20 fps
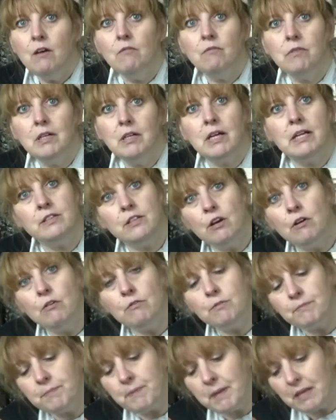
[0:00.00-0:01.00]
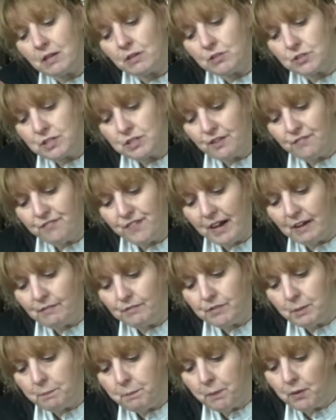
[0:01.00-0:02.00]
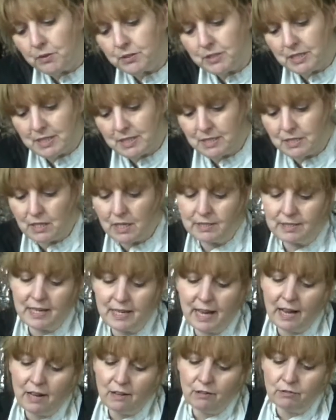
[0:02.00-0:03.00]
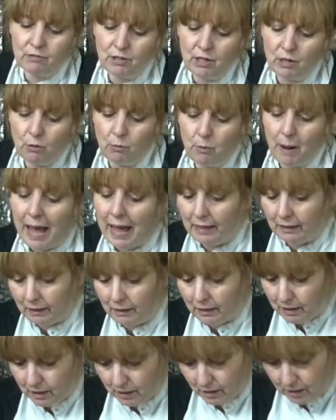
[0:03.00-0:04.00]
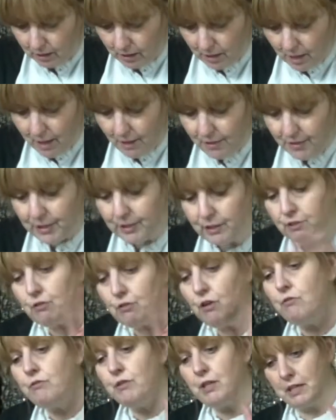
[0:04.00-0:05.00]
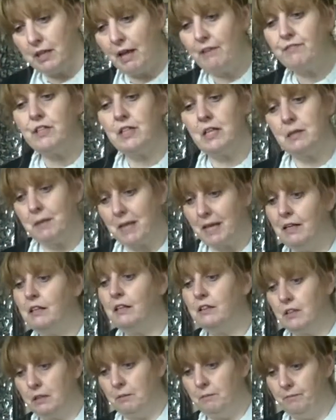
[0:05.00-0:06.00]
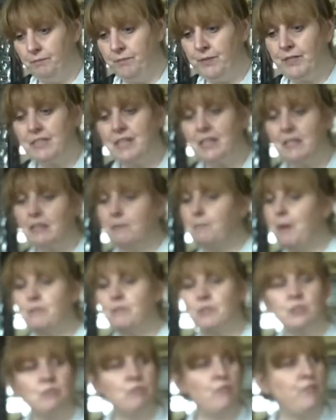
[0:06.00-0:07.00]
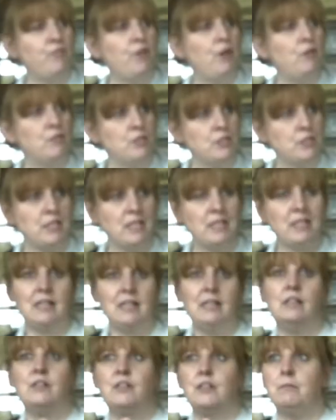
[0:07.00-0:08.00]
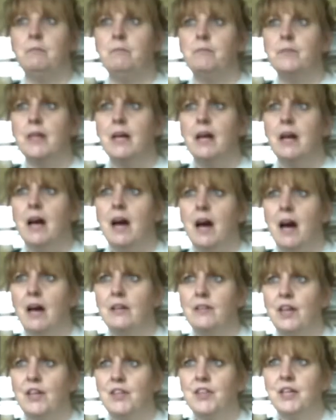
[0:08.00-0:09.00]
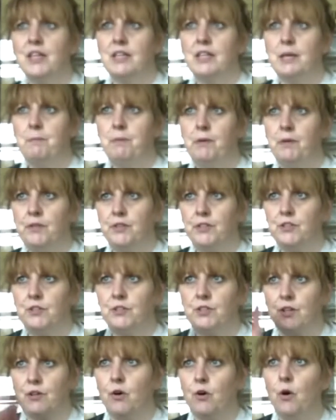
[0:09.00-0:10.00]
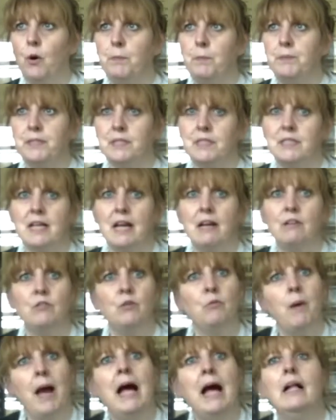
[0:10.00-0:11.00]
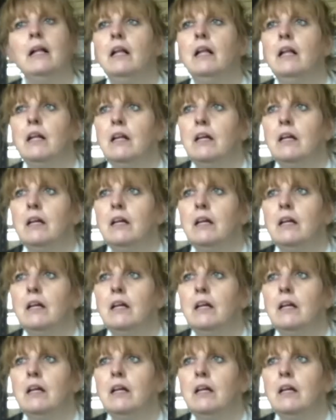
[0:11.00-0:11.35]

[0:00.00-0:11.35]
Because they found the bodies down a well. After they killed them, they'd taken them out into a forest, they killed them. And I think they put the corpses down a well.